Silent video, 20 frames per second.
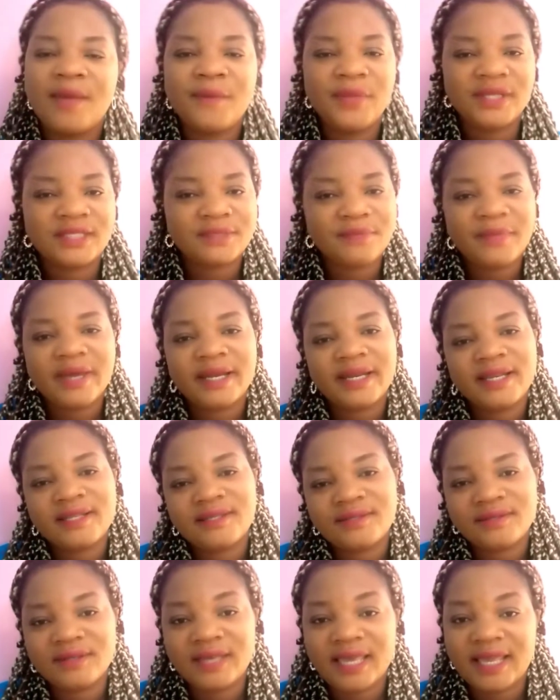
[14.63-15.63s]
but married
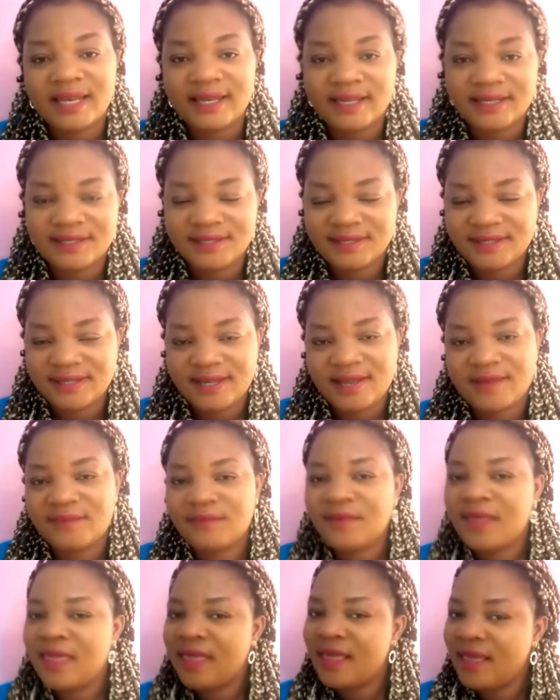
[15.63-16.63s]
to a
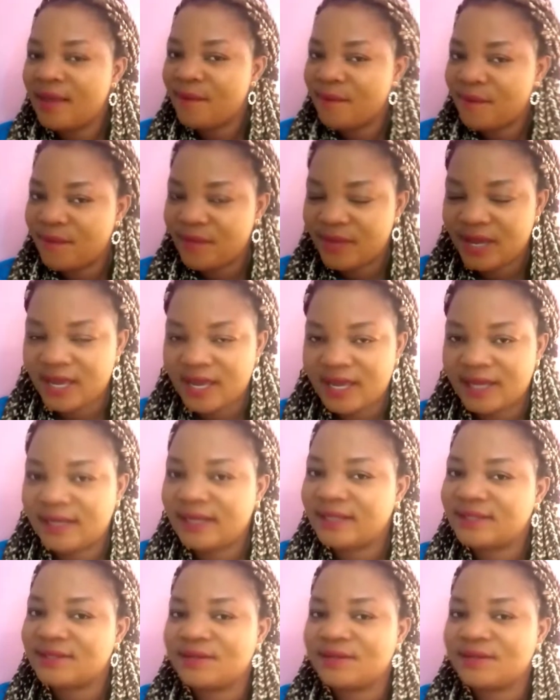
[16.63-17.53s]
Nigerian man.